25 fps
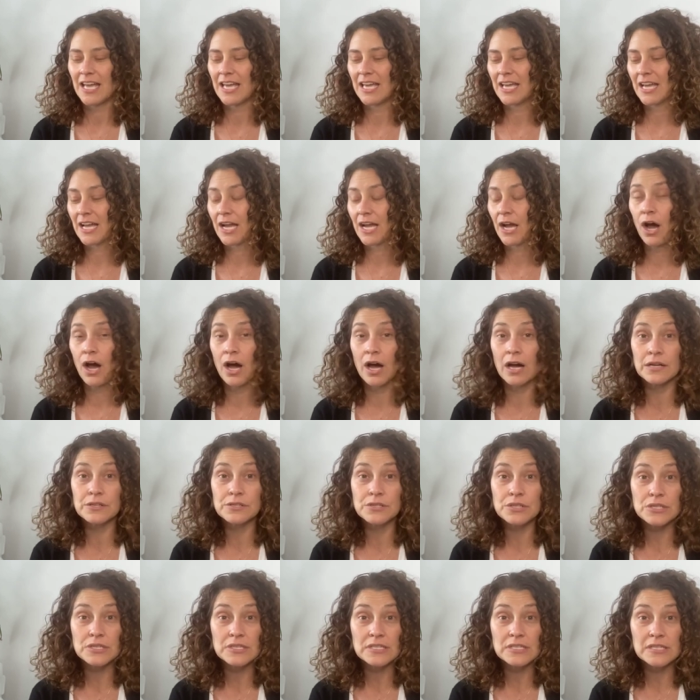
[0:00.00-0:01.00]

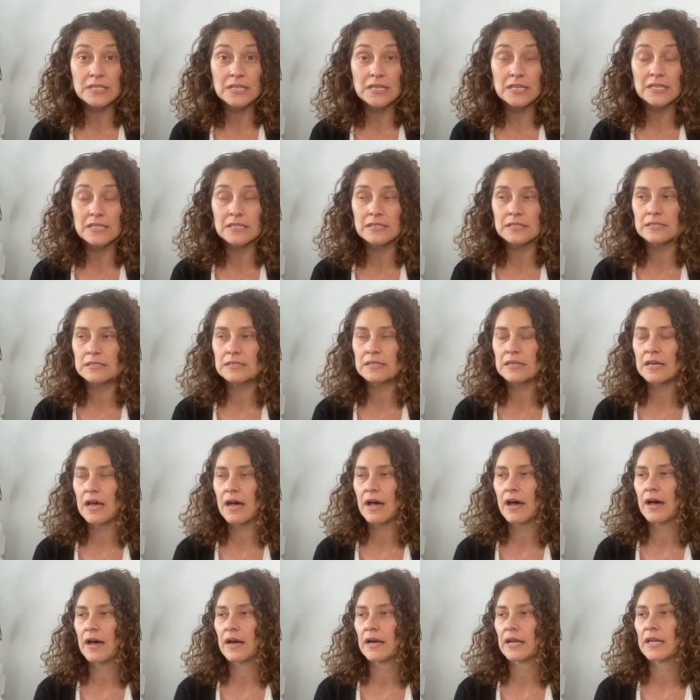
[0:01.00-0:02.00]
consciousness,
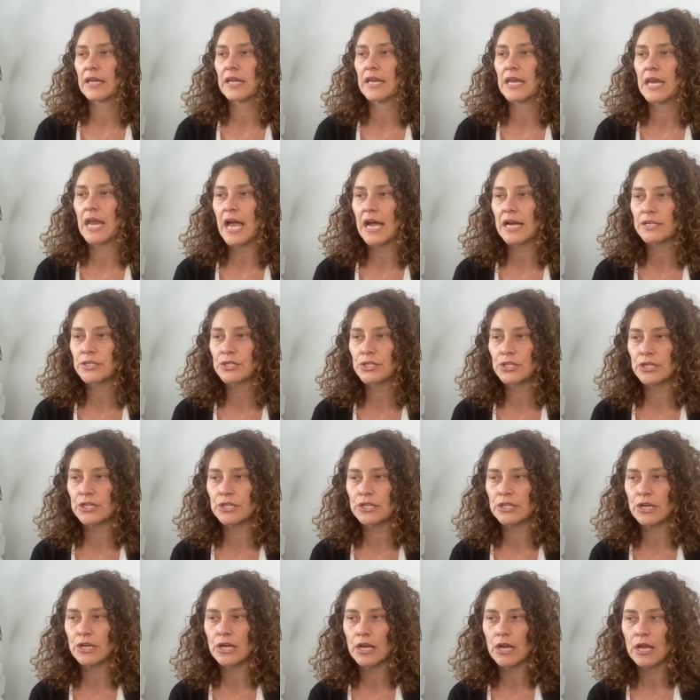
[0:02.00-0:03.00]
connection,
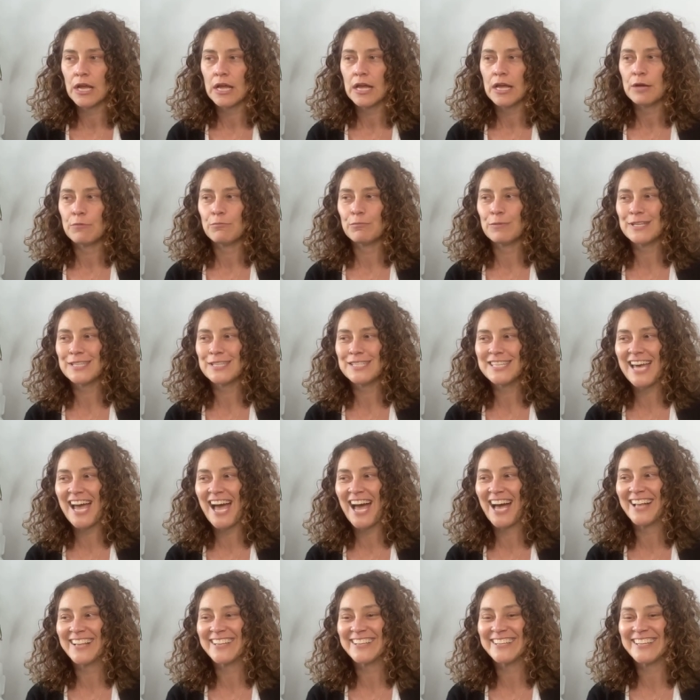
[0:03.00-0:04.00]

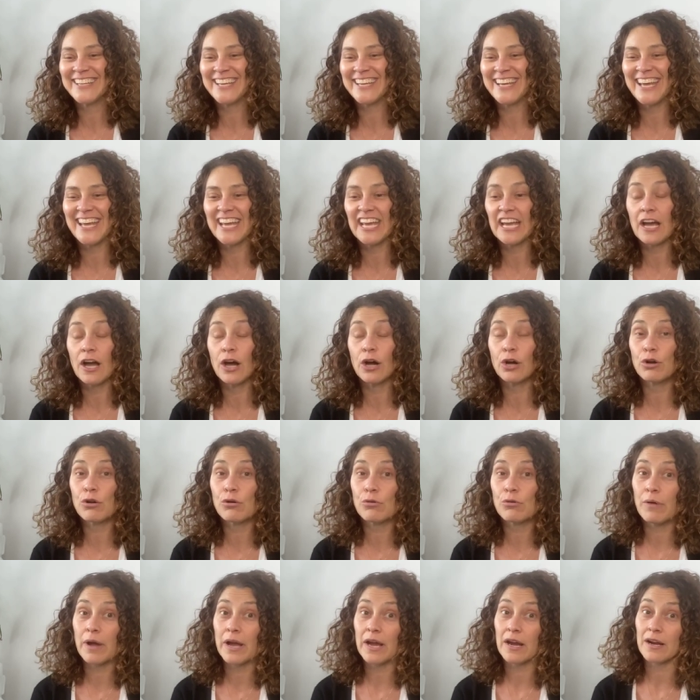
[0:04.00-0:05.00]
mentality.
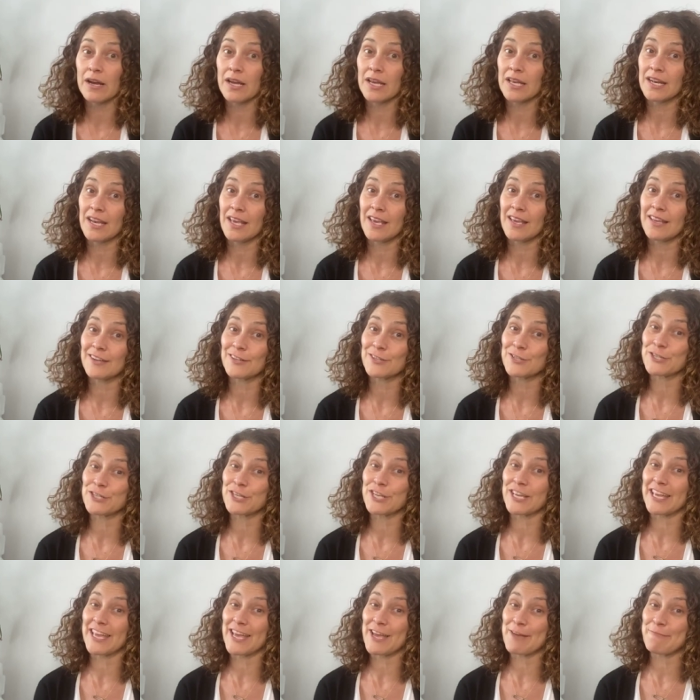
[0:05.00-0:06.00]
Aquarian energy
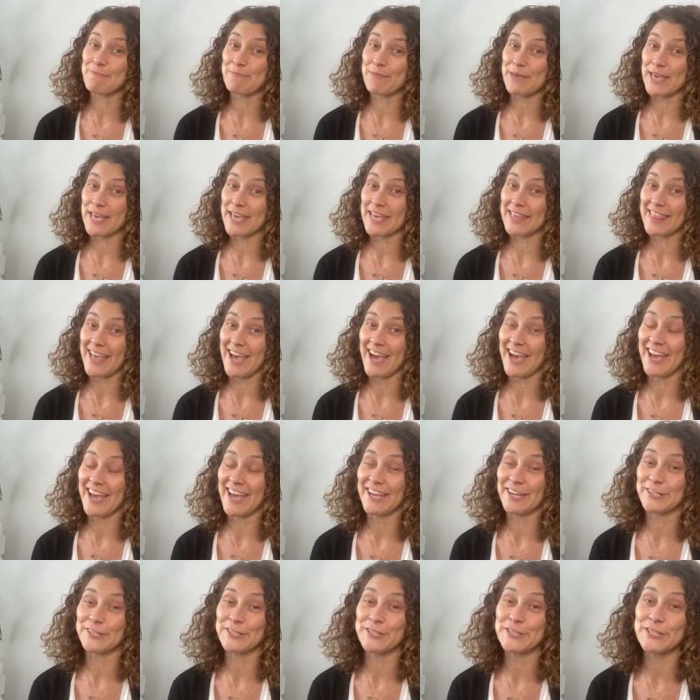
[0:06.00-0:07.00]
can be that
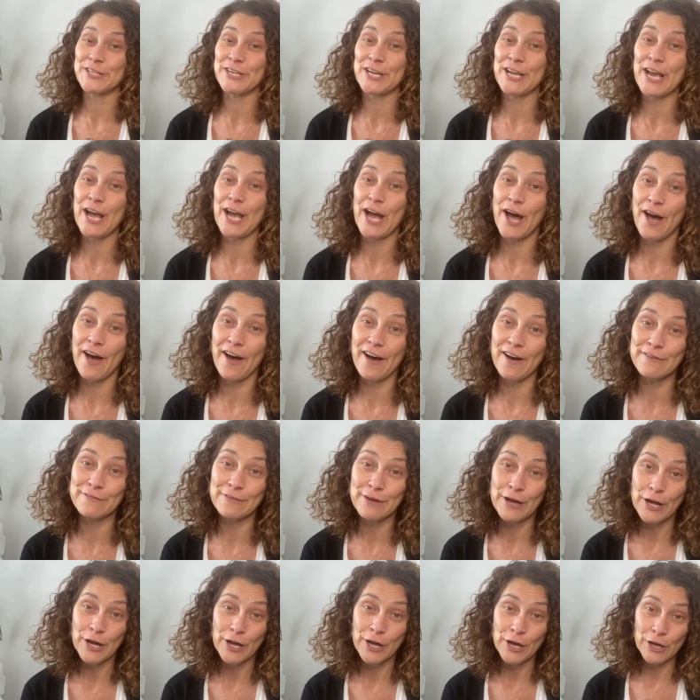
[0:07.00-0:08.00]
energy of
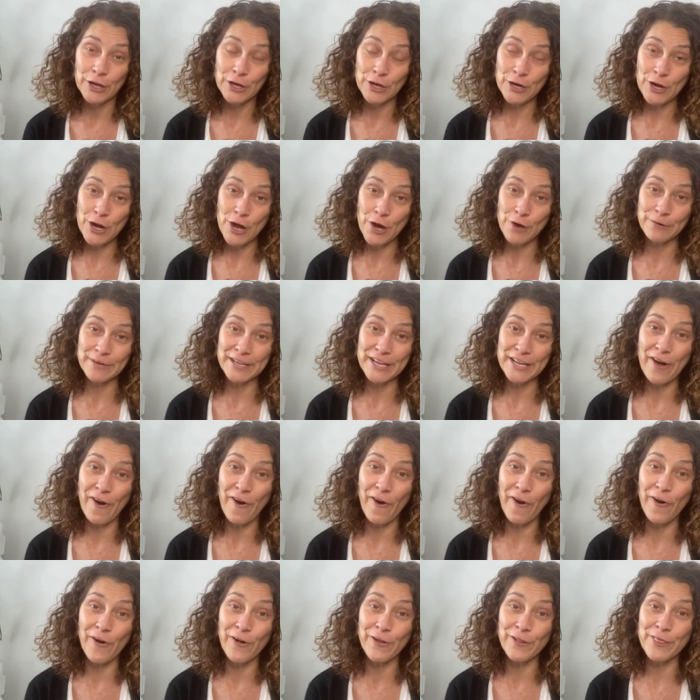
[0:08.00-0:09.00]
knowing
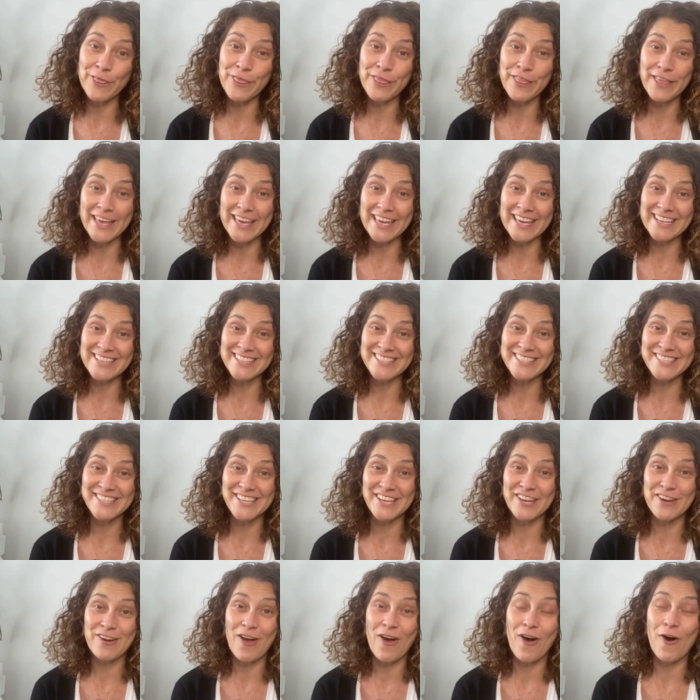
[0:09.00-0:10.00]
all things
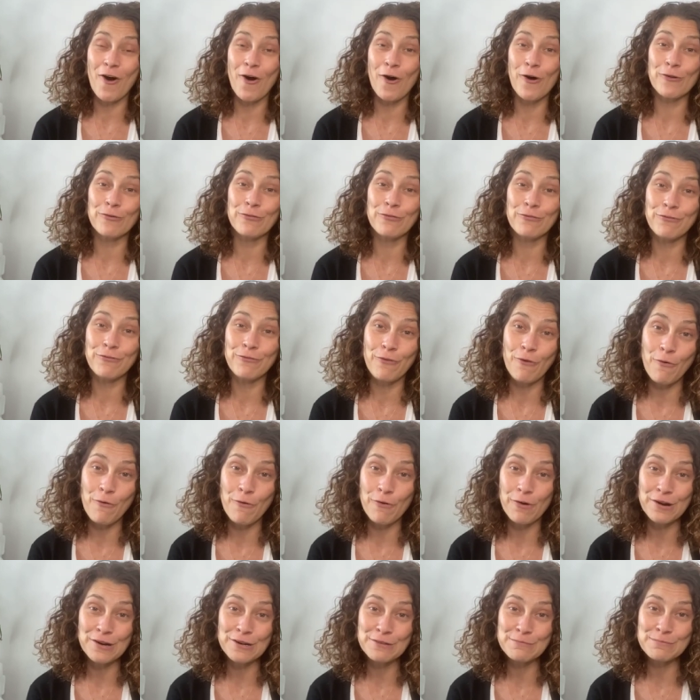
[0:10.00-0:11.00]
in all
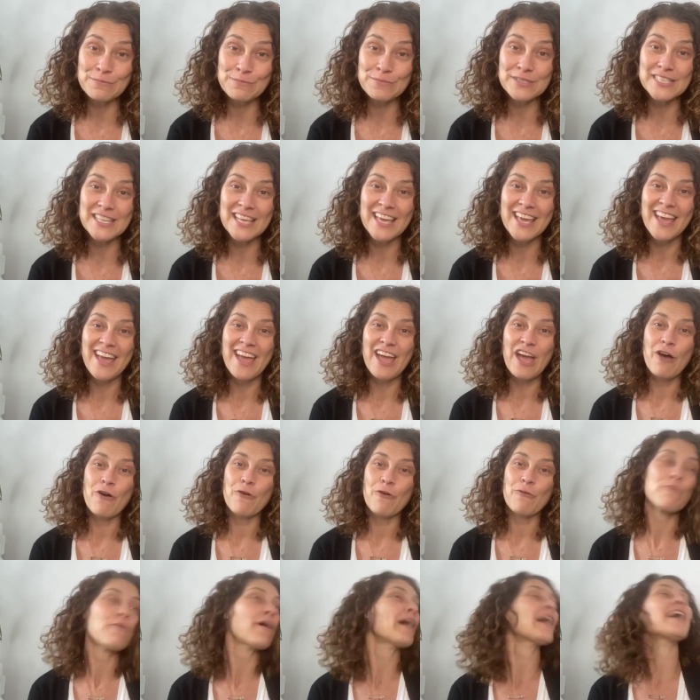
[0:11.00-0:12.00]
forms,
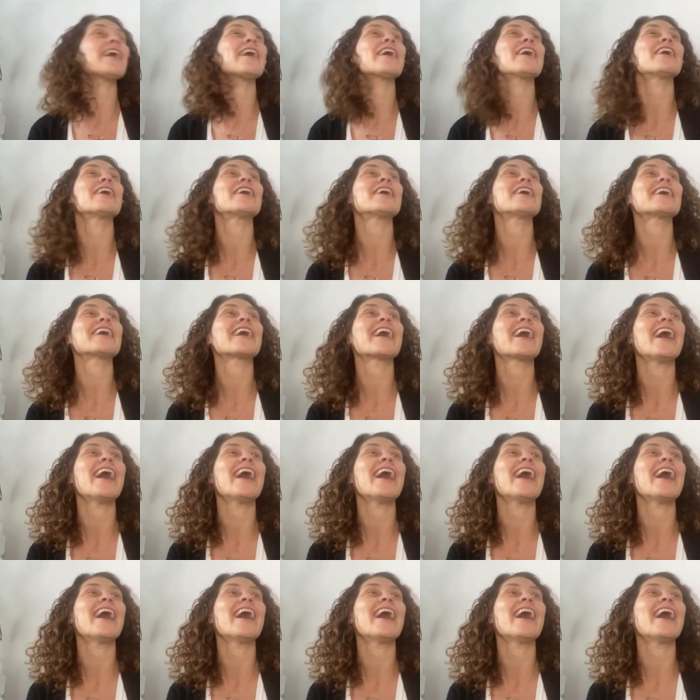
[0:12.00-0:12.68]
where